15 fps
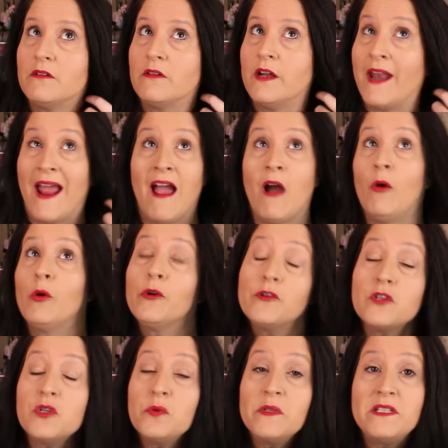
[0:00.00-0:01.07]
an hour or
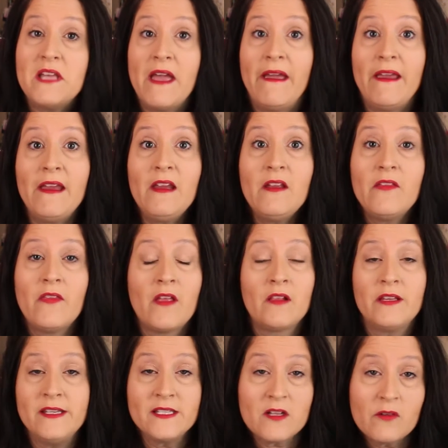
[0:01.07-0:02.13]
2 a day, and at
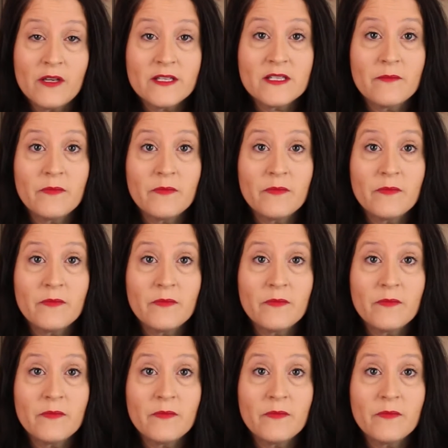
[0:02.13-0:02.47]
least I'll get